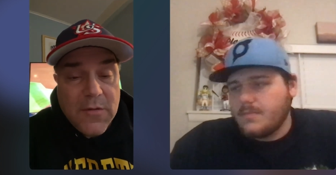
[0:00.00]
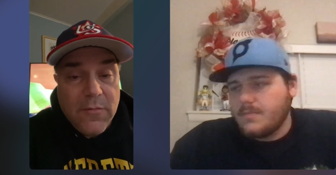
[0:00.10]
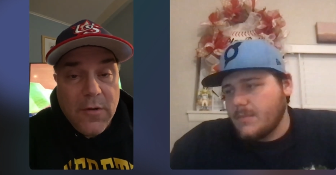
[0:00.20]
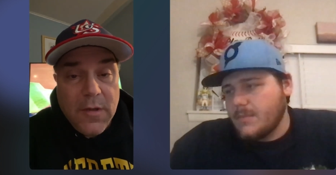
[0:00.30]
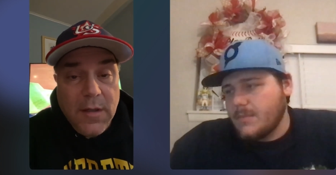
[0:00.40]

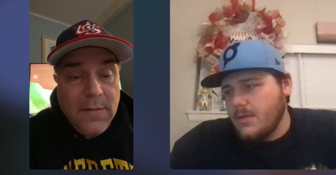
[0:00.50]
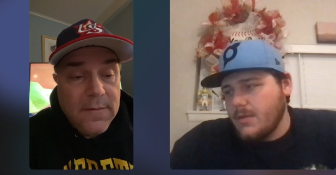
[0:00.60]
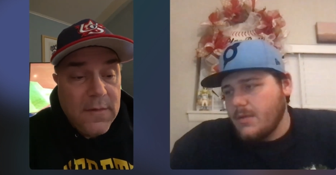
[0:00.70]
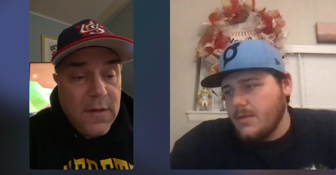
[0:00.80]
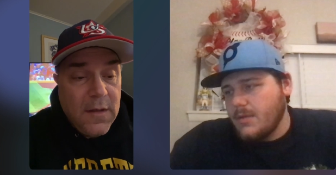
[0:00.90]
Speaker 1: a rookie.
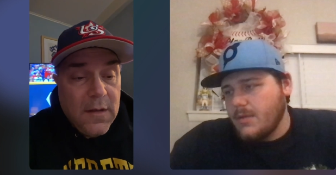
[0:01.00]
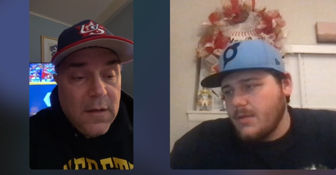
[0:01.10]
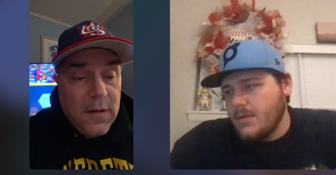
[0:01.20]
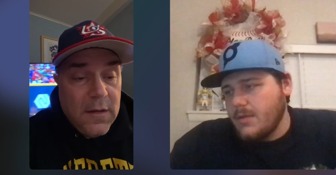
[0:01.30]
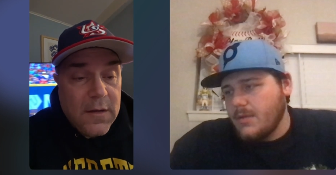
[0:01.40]

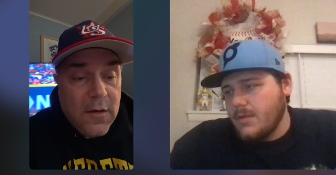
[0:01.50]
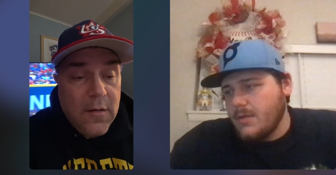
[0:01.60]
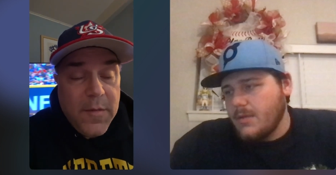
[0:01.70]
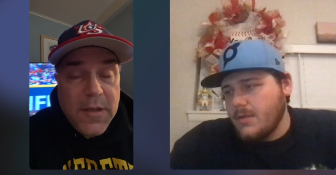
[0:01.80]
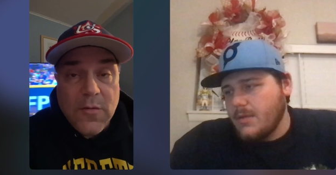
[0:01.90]
Uh,
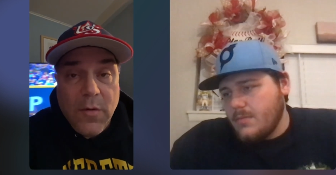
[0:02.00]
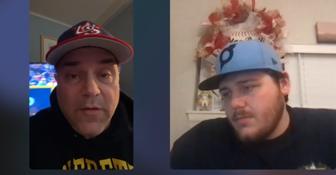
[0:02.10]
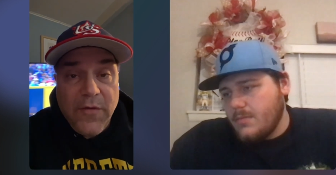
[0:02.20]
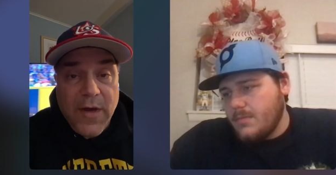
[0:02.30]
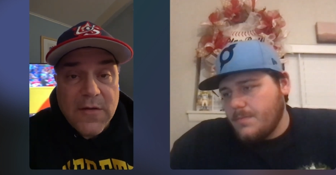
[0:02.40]
Kirby,
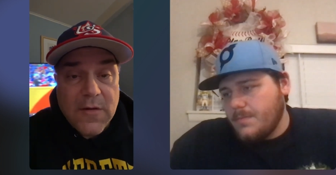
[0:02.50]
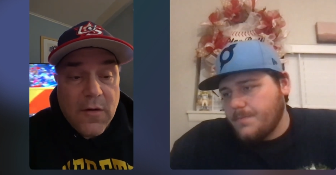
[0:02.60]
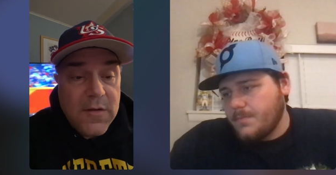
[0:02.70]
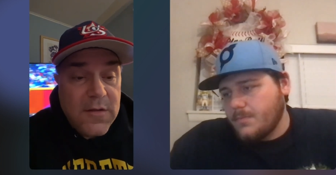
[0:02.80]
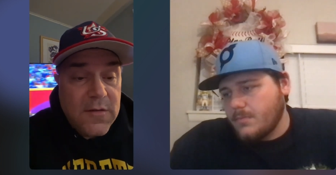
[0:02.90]
25
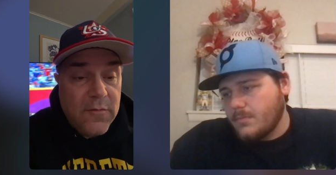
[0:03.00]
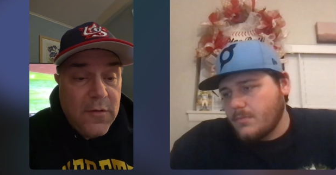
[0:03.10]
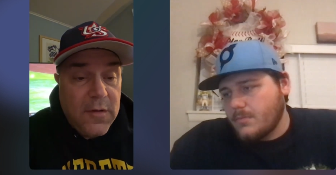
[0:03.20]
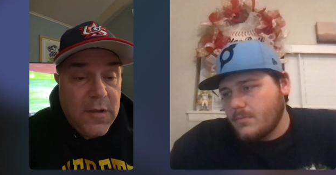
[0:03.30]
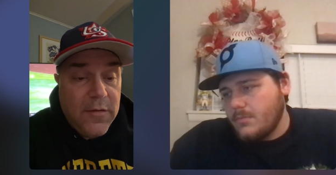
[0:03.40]
starts as a
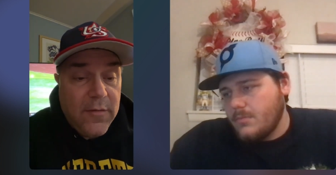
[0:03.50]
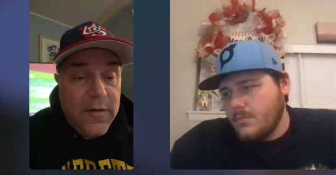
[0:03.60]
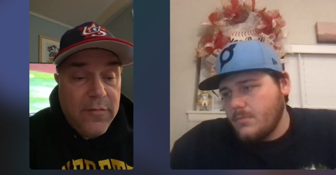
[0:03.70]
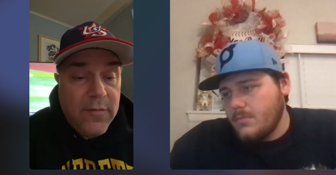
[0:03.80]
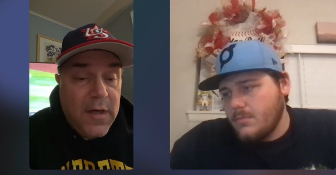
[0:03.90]
rookie,
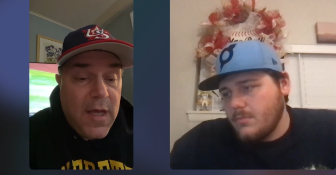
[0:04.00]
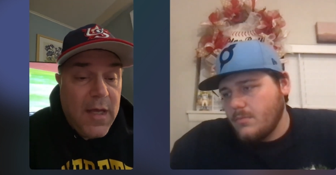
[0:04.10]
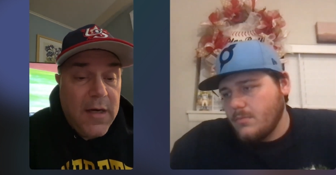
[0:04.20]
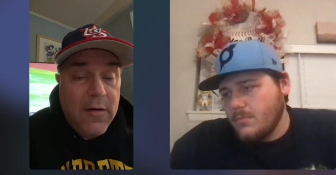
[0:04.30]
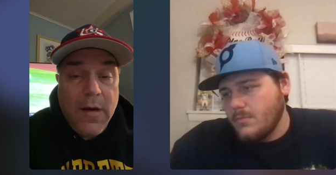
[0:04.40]

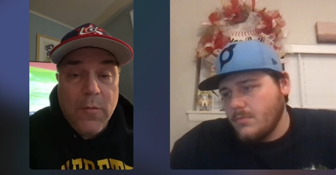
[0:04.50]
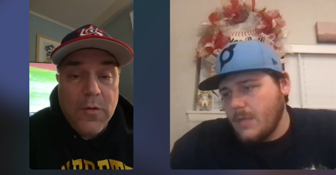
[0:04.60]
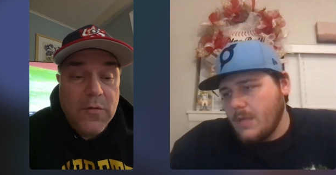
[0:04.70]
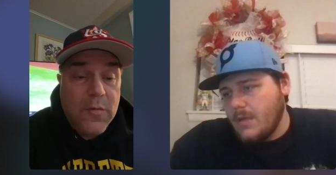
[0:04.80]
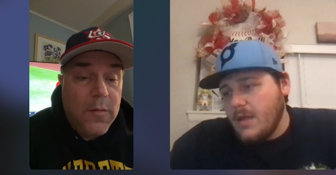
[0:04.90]
339 ERA,
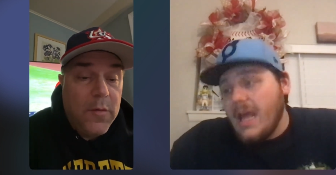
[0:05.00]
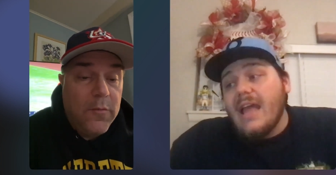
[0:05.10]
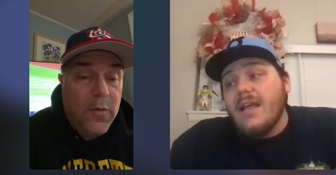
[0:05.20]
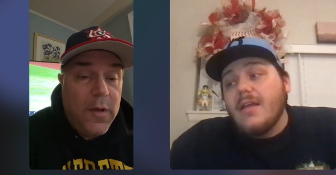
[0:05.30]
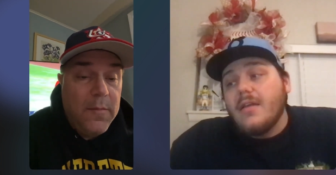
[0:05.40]

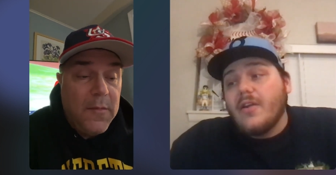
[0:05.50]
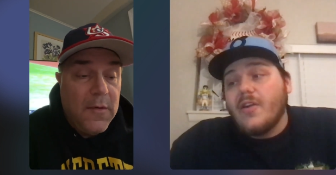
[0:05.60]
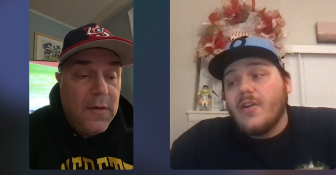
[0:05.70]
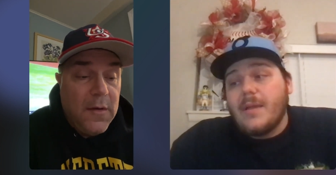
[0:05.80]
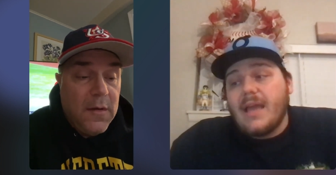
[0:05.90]
121 whip.
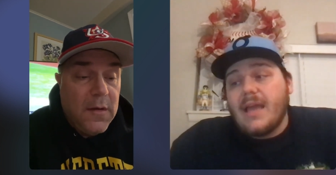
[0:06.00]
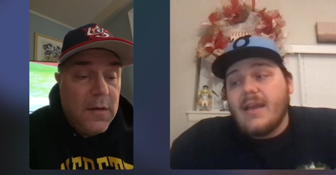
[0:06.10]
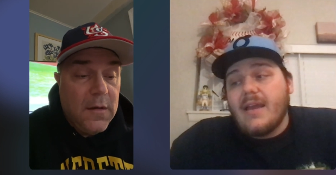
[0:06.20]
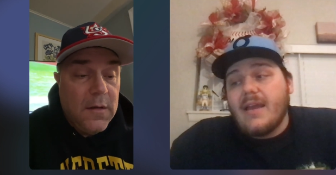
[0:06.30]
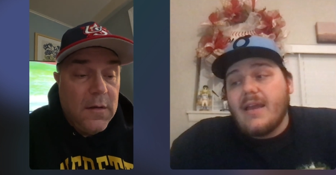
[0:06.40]

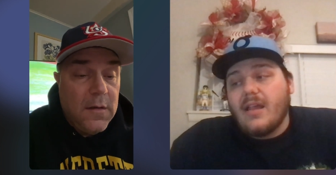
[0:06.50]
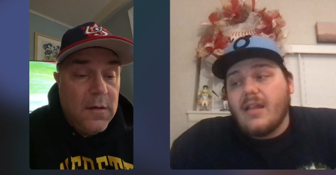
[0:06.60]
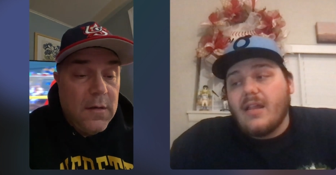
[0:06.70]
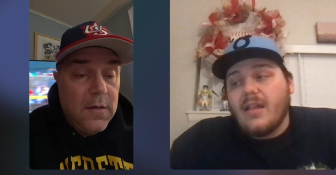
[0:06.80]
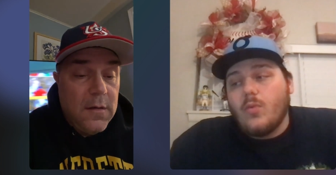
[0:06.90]
Speaker 2: Kirby had a
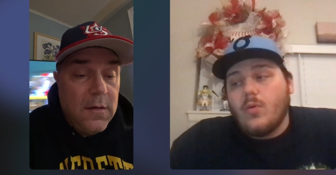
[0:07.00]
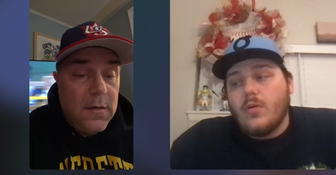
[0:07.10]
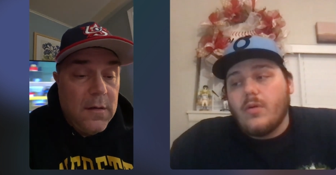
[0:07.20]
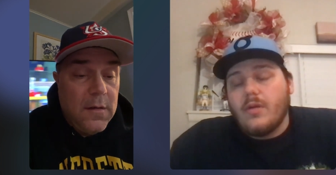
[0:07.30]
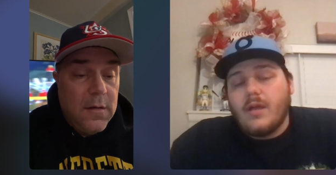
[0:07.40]
solid
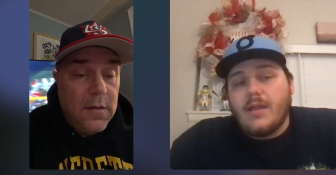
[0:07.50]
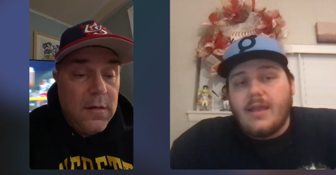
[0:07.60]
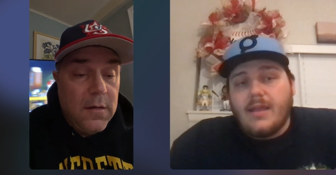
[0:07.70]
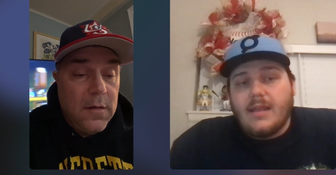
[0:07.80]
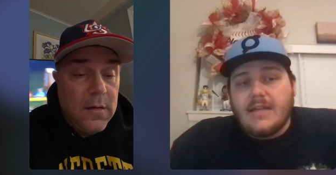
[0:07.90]
war
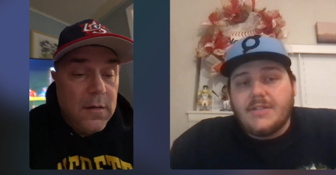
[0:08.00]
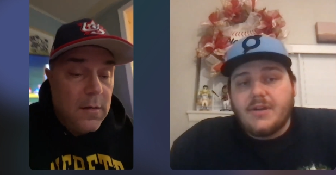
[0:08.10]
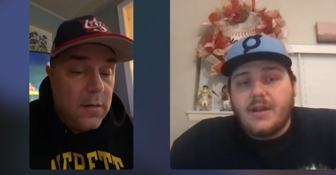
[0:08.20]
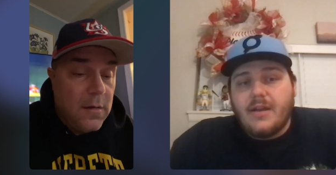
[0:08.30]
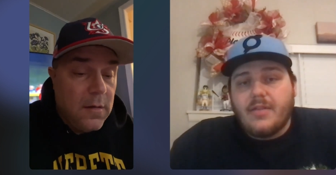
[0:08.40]

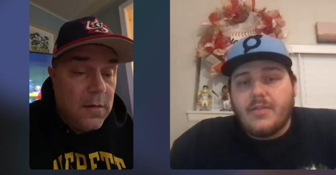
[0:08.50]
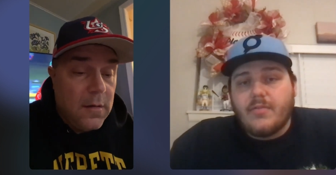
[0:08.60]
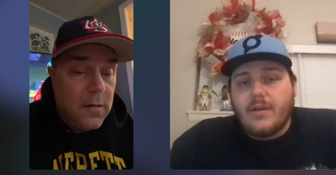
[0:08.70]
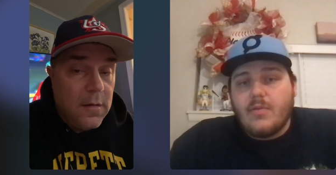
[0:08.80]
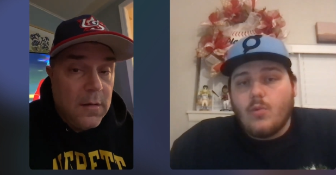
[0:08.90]
again last year.
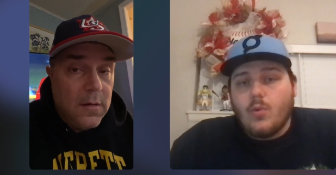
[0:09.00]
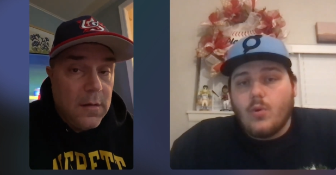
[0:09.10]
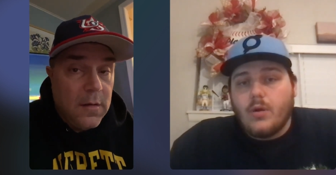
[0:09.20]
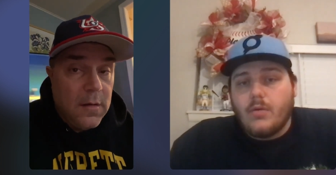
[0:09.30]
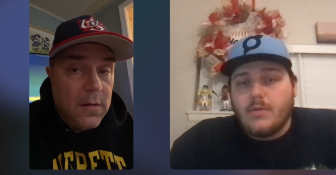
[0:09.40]
He had
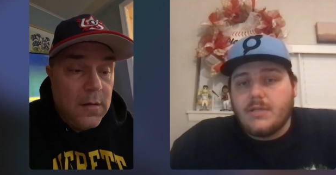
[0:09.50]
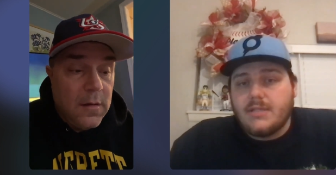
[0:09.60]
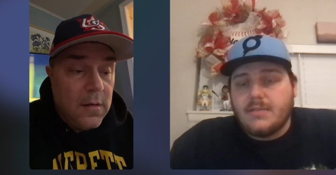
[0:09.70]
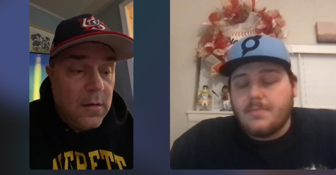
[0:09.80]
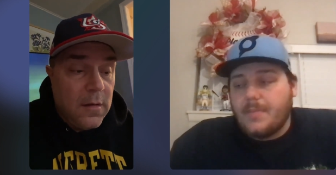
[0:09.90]
three
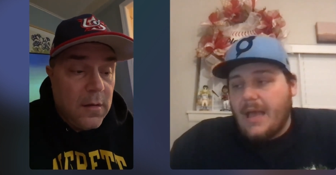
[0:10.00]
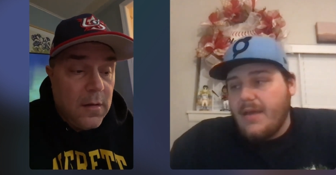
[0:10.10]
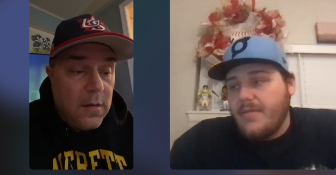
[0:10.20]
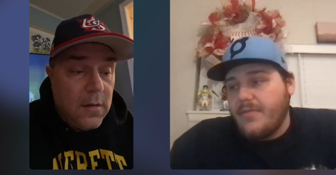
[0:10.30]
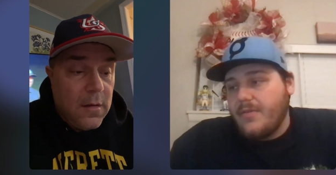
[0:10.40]
war, which
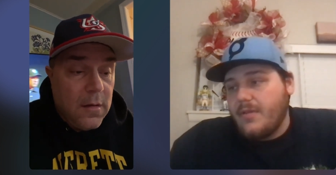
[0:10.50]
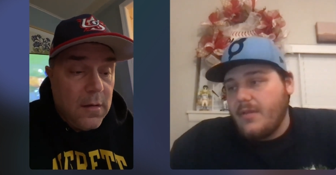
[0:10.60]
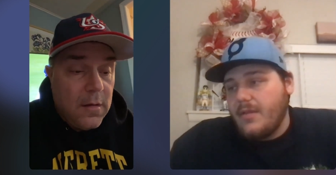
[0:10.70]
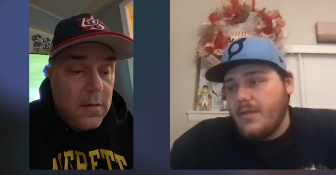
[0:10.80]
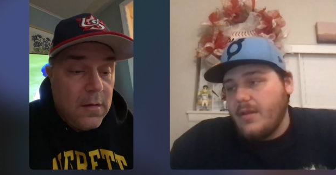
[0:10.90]
isn't bad
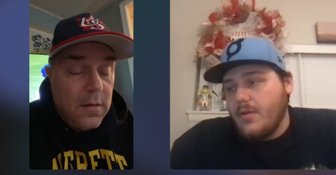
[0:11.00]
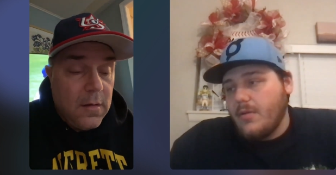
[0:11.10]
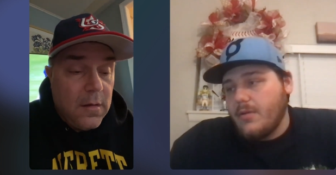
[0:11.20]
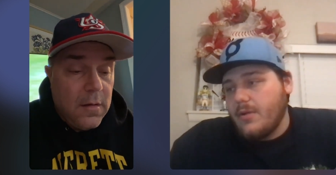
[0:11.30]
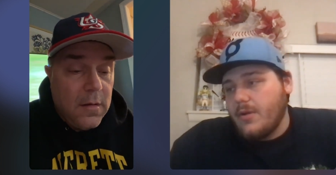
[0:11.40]
for, you know,